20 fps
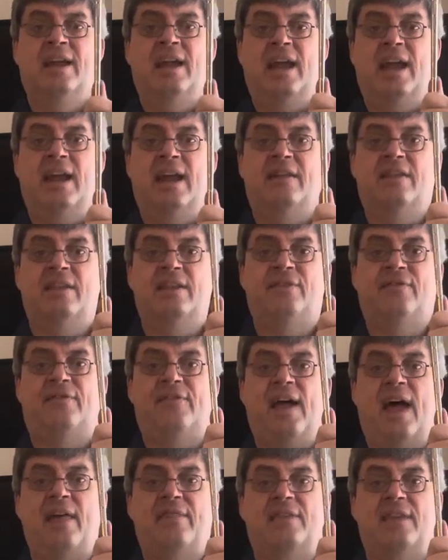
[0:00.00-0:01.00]
hitting these
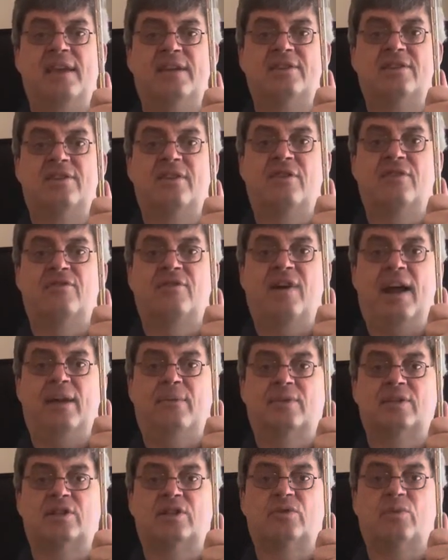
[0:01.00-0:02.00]
fat things to the right,
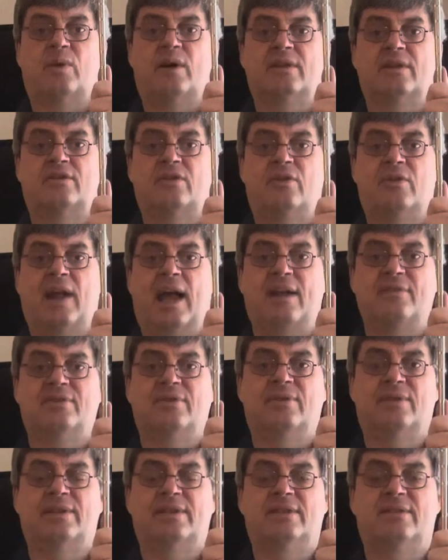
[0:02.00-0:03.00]
which is what toe down's
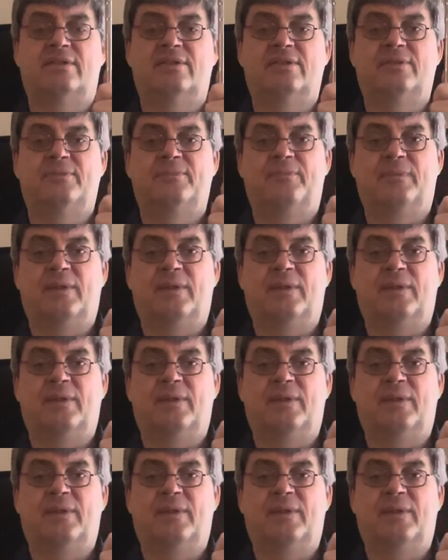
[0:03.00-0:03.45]
going to do.